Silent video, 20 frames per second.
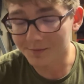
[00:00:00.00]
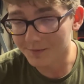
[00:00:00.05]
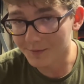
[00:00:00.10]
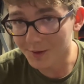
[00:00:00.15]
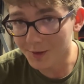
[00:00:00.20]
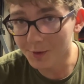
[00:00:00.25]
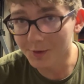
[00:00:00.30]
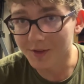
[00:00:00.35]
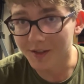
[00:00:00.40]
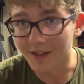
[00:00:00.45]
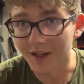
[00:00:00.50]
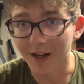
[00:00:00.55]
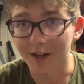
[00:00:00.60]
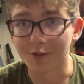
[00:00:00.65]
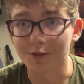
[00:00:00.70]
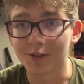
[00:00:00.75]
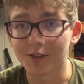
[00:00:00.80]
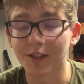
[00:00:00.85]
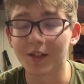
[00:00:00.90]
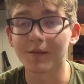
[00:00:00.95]
using
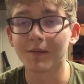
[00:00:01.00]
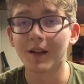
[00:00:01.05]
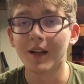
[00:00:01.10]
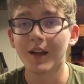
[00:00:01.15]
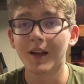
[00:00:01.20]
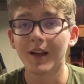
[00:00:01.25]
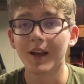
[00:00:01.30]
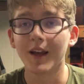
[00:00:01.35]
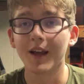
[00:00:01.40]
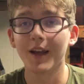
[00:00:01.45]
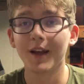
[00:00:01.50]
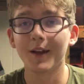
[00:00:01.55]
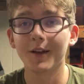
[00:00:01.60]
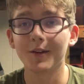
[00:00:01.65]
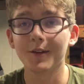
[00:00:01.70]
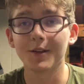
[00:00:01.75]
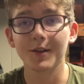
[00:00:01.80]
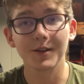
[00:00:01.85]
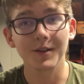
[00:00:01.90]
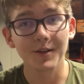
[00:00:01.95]
hydrazine.
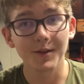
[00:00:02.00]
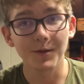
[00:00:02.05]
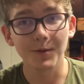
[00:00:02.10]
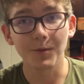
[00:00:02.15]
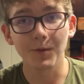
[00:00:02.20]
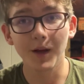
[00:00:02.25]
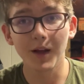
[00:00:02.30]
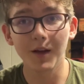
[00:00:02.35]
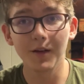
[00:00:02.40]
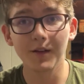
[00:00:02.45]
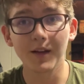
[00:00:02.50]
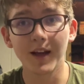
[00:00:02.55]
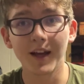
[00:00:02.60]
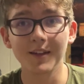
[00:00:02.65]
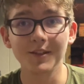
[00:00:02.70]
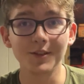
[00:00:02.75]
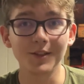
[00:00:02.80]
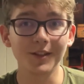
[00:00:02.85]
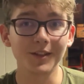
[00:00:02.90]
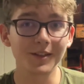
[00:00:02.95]
And well,
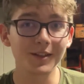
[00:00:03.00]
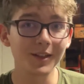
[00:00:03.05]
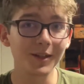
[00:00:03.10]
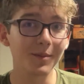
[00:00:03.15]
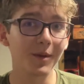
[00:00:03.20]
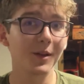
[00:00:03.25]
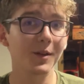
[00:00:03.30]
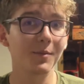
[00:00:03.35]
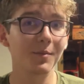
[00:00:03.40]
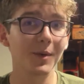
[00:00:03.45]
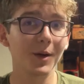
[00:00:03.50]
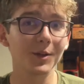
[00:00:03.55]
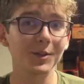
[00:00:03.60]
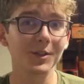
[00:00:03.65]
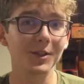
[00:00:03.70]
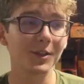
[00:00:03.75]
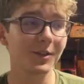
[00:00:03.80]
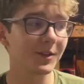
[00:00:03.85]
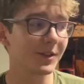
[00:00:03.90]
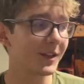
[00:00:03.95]
as you can see by the
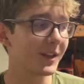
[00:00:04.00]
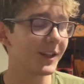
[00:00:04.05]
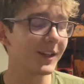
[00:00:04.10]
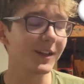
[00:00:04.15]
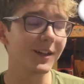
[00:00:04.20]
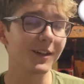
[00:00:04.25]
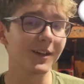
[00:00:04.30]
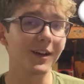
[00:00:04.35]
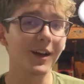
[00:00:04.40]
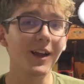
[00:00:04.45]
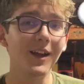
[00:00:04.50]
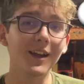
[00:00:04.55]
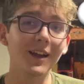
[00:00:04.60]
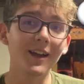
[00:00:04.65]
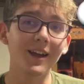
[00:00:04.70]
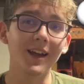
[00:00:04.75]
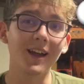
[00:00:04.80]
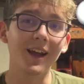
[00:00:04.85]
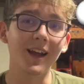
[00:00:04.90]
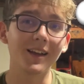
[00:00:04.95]
molecule here,
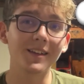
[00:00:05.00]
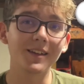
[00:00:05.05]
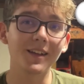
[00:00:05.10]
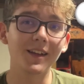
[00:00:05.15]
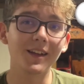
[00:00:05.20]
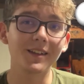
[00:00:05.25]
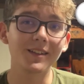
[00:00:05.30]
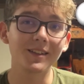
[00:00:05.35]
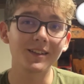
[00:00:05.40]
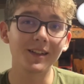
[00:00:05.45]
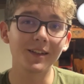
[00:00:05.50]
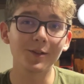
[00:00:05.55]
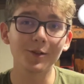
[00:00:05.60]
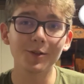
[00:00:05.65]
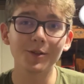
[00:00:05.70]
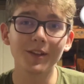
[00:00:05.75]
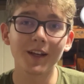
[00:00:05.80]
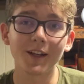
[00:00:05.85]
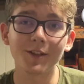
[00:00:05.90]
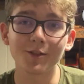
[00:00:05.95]
it has a
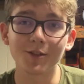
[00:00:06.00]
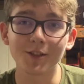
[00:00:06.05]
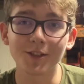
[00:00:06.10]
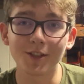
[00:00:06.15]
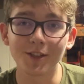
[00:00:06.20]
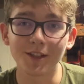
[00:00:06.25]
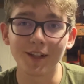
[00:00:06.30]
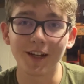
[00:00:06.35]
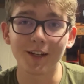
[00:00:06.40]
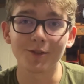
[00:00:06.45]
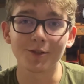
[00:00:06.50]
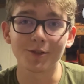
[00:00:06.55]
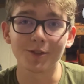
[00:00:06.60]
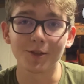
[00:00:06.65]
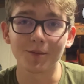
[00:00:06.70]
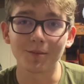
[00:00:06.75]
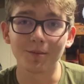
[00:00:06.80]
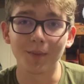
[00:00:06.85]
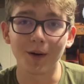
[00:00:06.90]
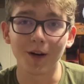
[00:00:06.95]
single
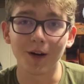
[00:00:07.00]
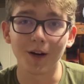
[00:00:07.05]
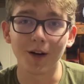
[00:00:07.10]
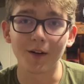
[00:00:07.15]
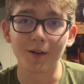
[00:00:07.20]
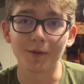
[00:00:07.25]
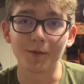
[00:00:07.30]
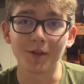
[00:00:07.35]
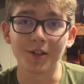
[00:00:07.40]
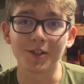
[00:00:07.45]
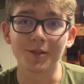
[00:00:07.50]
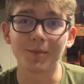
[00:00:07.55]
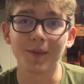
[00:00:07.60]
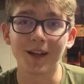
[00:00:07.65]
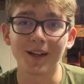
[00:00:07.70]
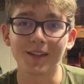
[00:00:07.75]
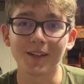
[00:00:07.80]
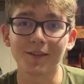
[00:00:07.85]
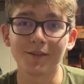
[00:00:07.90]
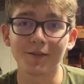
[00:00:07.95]
nitrogen-nitrogen bond, which
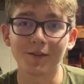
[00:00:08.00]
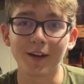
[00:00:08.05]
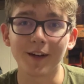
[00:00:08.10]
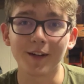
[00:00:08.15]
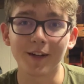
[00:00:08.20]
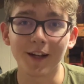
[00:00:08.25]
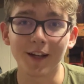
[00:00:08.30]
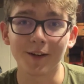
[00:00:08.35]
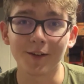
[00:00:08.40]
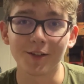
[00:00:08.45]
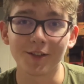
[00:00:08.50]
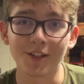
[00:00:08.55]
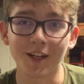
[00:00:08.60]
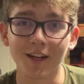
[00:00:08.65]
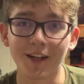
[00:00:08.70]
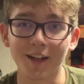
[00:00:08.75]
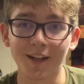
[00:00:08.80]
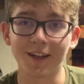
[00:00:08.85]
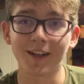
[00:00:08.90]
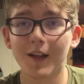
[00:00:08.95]
makes it very
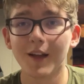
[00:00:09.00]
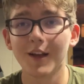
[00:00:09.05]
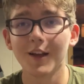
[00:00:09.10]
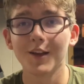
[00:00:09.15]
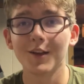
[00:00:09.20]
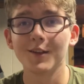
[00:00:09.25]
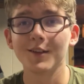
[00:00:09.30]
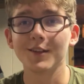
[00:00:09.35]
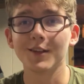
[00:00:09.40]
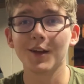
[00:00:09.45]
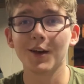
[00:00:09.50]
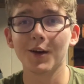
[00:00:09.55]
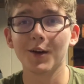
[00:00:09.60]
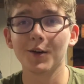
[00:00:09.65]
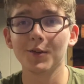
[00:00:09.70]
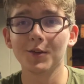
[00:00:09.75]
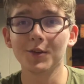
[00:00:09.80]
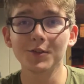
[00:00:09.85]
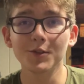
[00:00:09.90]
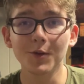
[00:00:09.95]
energetic.
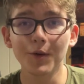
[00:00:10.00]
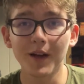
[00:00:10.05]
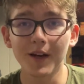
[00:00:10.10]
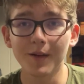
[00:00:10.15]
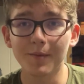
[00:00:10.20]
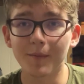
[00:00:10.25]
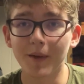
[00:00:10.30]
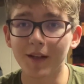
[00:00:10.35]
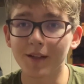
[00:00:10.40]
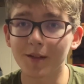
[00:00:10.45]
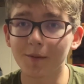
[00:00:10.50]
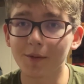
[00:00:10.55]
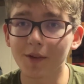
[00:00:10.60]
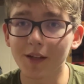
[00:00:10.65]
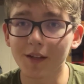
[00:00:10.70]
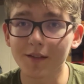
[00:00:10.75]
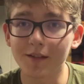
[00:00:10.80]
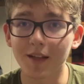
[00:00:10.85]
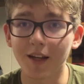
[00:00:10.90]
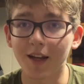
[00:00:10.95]
So let's go ahead and make some of
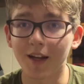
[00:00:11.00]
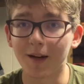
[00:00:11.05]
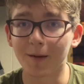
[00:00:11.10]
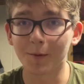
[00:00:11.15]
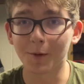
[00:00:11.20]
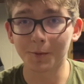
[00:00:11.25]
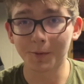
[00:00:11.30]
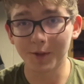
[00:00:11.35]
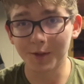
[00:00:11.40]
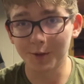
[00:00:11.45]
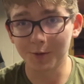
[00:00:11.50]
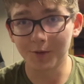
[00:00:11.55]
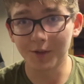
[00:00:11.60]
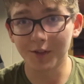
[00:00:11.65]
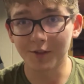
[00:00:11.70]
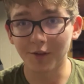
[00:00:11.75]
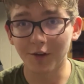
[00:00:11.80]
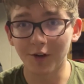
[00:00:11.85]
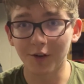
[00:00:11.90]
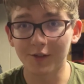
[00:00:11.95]
this, and I'm gonna be doing
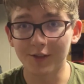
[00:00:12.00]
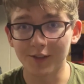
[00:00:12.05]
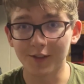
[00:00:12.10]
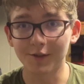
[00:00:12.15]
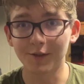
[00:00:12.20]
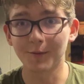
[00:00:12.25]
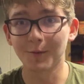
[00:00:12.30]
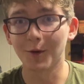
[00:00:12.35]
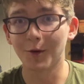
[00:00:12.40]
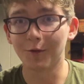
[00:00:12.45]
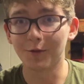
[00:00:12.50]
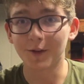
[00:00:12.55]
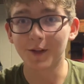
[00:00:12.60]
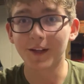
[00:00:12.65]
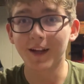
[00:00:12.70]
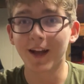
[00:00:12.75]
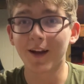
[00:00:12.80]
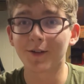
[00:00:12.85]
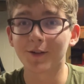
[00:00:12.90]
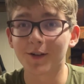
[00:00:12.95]
this all just from
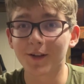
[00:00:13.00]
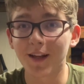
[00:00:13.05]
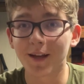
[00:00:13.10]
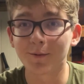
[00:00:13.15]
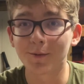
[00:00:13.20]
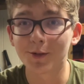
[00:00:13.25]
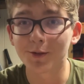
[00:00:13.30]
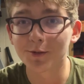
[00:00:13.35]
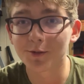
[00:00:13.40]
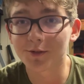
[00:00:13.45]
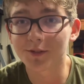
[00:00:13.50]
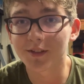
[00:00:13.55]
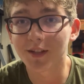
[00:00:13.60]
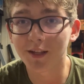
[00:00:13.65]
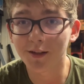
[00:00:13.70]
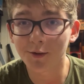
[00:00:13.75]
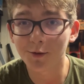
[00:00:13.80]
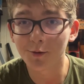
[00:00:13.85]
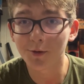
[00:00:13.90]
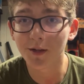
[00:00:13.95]
over-the-counter chemicals
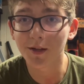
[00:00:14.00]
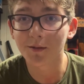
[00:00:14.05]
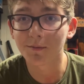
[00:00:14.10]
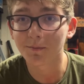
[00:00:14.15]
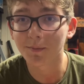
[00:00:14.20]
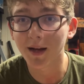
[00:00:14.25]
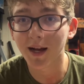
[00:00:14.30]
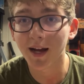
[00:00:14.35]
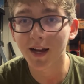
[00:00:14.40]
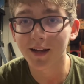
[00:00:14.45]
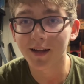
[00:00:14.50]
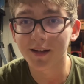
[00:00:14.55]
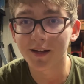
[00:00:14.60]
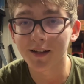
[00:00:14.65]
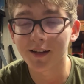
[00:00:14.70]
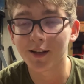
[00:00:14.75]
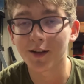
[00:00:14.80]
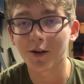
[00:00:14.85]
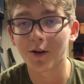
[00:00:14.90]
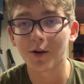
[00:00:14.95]
that you can buy at
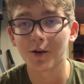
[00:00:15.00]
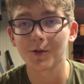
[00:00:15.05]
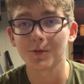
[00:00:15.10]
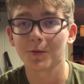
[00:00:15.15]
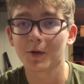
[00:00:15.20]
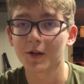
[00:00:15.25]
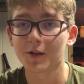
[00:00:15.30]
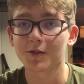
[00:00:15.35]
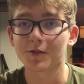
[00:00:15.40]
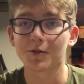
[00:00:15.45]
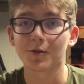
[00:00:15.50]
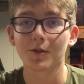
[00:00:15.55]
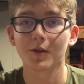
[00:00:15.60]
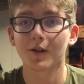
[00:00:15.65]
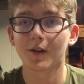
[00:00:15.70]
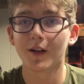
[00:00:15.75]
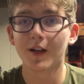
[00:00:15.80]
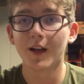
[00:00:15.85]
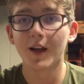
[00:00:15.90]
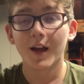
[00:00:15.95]
any hardware
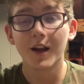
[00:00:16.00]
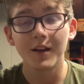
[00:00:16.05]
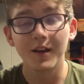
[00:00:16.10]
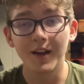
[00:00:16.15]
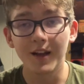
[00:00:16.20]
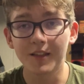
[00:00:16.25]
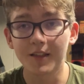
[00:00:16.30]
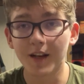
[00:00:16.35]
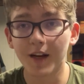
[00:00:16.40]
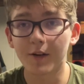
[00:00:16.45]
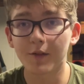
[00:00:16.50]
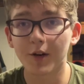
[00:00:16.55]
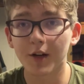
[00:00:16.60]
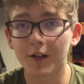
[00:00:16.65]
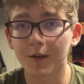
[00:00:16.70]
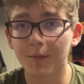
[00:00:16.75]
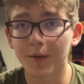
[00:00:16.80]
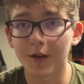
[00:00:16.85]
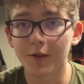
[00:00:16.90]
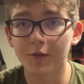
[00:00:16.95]
store. Not that I
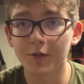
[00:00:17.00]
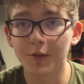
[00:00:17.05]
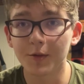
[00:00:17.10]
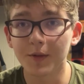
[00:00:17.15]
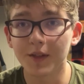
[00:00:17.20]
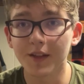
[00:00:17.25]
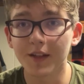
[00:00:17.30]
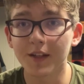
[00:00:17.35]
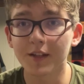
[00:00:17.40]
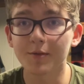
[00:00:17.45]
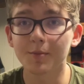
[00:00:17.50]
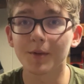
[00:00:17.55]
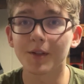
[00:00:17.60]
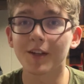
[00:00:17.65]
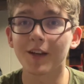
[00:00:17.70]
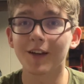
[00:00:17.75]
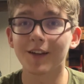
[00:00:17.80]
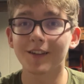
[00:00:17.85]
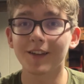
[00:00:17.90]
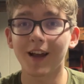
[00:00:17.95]
recommend doing this
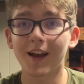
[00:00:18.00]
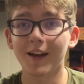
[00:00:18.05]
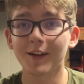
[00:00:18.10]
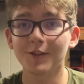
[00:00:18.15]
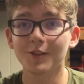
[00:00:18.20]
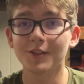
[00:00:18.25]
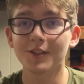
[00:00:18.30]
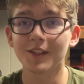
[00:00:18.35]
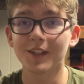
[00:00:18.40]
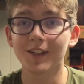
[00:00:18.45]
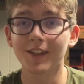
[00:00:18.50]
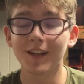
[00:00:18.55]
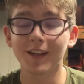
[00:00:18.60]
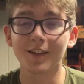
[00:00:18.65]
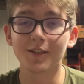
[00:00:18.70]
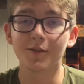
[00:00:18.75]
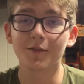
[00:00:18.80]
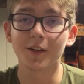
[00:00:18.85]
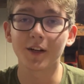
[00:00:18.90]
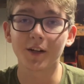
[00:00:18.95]
because hydrazine
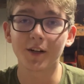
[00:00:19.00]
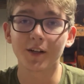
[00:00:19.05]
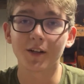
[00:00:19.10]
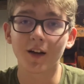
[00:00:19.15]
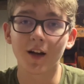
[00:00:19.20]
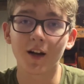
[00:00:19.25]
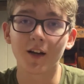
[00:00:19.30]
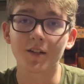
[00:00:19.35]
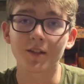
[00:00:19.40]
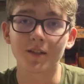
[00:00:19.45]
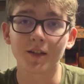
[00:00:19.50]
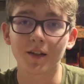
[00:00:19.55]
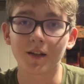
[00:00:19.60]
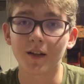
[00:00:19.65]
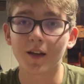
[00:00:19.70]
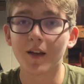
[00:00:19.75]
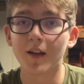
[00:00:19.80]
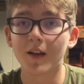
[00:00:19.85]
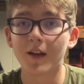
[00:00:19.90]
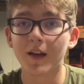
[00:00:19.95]
is very toxic.
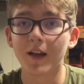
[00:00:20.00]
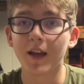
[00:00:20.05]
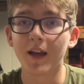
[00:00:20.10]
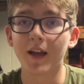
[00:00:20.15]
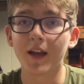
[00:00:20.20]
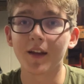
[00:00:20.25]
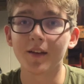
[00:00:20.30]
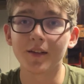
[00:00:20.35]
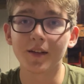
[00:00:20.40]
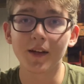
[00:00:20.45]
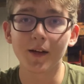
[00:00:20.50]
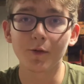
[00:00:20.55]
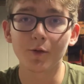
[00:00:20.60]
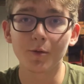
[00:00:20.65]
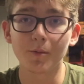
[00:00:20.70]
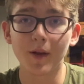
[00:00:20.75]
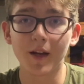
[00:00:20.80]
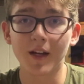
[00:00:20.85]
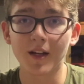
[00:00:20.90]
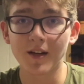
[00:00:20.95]
And today we're
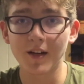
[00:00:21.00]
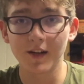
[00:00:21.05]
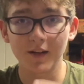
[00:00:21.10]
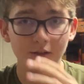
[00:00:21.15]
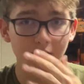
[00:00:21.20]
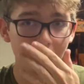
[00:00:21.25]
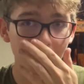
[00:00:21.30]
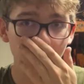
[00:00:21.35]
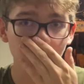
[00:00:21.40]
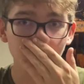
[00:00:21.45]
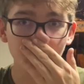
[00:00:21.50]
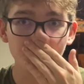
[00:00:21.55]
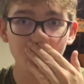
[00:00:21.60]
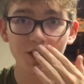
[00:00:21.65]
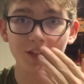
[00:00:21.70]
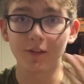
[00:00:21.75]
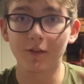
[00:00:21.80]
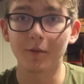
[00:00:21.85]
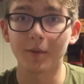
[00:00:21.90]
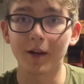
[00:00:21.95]
making in a
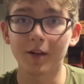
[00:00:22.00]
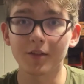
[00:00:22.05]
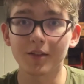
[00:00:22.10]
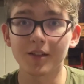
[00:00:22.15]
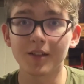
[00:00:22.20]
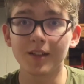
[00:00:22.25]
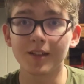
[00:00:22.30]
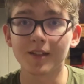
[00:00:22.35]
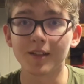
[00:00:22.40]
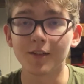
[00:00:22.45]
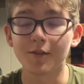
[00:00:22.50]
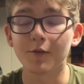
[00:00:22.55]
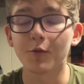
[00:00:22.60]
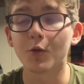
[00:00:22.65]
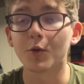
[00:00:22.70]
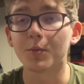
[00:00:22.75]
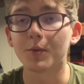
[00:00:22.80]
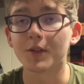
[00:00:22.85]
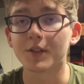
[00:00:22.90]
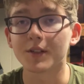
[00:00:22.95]
solution of about
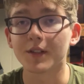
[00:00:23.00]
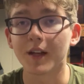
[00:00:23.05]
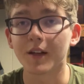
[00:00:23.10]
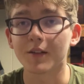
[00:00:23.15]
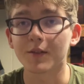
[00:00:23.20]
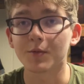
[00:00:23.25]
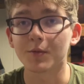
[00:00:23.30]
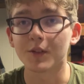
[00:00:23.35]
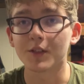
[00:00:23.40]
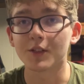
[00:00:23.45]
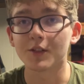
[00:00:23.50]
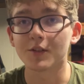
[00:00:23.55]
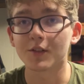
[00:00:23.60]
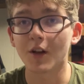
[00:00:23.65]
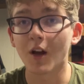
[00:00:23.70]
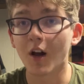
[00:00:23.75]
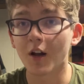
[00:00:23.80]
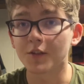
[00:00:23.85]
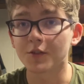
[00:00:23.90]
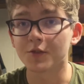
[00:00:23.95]
64%, which is
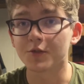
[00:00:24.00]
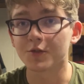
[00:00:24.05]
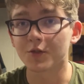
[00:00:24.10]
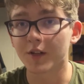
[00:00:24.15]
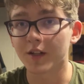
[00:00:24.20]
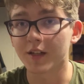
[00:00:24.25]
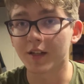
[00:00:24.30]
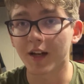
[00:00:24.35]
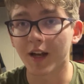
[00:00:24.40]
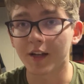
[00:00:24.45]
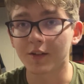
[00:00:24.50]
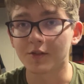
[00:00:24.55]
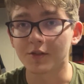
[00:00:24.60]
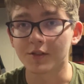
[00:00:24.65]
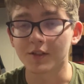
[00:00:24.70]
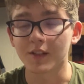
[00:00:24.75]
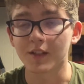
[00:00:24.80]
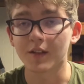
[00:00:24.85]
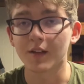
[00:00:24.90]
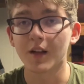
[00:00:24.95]
concentrated
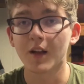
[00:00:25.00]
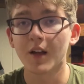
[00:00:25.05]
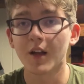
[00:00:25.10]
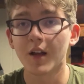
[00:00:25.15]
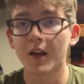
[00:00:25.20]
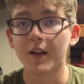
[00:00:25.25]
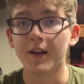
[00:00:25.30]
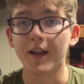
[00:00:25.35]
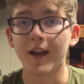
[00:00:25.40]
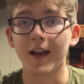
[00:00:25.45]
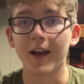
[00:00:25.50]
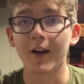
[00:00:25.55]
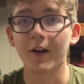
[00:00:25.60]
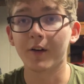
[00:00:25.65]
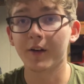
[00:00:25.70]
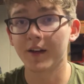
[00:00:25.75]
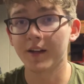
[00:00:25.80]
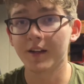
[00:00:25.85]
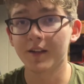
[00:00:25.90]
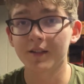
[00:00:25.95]
hydrazine.
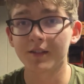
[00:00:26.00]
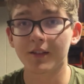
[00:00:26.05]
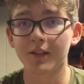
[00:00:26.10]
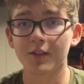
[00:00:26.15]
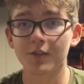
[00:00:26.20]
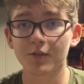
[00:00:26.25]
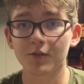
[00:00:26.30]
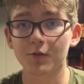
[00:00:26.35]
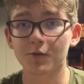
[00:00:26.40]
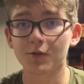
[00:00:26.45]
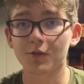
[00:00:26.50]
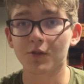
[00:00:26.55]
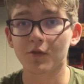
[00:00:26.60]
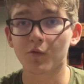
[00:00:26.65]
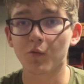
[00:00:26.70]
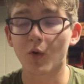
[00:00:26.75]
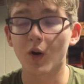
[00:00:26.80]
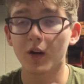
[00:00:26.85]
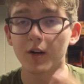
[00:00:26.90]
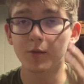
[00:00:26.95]
Now, it is in a solution
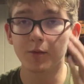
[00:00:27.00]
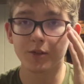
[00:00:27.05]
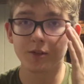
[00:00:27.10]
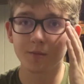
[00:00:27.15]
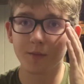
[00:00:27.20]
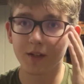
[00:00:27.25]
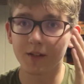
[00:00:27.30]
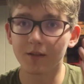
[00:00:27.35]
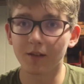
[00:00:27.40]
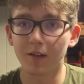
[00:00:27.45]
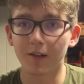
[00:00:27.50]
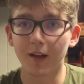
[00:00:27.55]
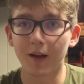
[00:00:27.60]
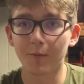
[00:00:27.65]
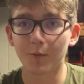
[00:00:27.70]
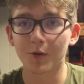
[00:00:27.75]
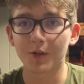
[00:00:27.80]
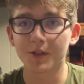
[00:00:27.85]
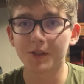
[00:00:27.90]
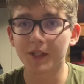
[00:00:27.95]
of water, which makes it a
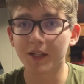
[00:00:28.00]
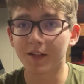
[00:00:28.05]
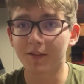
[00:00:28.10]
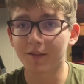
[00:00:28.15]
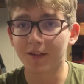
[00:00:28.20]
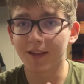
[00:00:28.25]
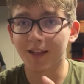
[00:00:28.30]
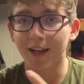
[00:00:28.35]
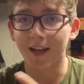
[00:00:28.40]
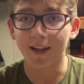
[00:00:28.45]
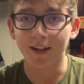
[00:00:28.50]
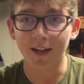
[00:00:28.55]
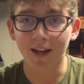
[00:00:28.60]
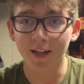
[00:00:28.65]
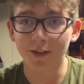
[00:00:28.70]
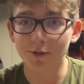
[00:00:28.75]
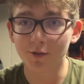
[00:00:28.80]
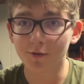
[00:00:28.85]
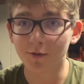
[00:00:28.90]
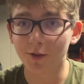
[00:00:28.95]
lot more safe than the
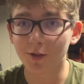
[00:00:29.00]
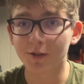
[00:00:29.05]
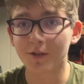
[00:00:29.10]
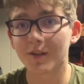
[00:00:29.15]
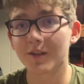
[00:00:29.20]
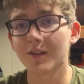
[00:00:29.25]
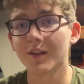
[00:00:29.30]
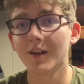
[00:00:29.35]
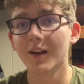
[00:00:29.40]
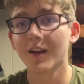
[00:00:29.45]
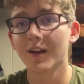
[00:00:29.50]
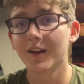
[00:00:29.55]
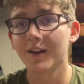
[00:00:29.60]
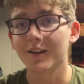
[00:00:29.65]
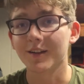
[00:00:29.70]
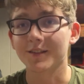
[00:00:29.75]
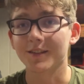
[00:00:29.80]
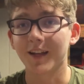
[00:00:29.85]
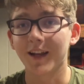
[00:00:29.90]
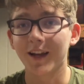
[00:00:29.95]
anhydrous version because the